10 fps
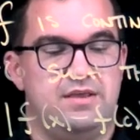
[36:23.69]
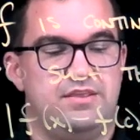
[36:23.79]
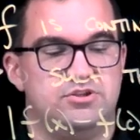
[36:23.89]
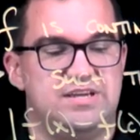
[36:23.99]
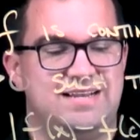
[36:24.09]

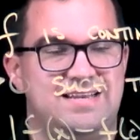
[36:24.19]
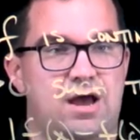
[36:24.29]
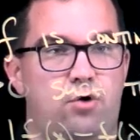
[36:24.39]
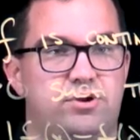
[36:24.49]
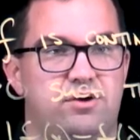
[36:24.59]
there's a
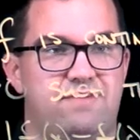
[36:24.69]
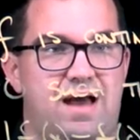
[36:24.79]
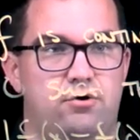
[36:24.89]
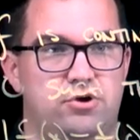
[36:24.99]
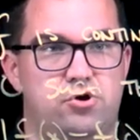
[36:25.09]
delta
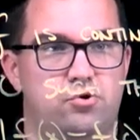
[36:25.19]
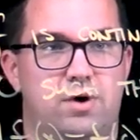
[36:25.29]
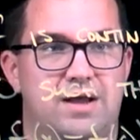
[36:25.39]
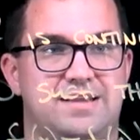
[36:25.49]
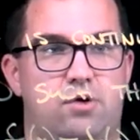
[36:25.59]

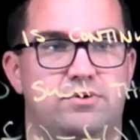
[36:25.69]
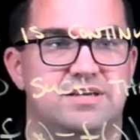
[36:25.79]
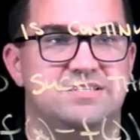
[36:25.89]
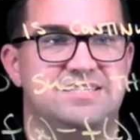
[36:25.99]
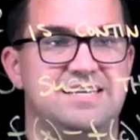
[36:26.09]
value, a
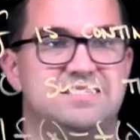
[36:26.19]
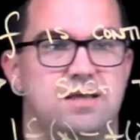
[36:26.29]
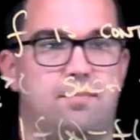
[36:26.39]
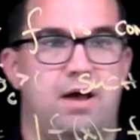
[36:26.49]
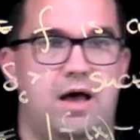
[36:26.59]
delta C
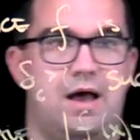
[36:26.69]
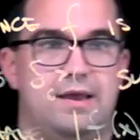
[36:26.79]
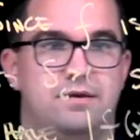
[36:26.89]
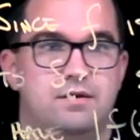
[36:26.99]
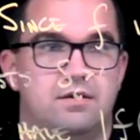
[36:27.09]
sub
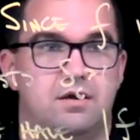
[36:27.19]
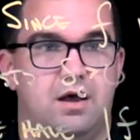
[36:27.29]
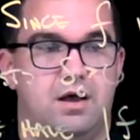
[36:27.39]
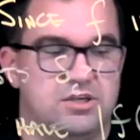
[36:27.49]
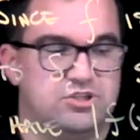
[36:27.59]
I
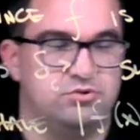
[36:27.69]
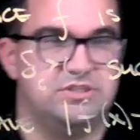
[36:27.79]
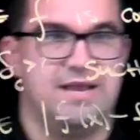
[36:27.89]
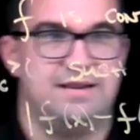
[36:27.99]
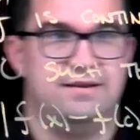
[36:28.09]

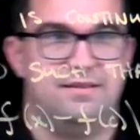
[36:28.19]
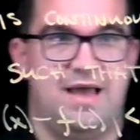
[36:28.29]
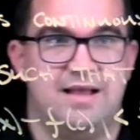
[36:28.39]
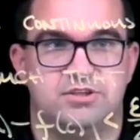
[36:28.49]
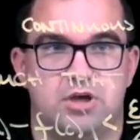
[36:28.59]
associated to that.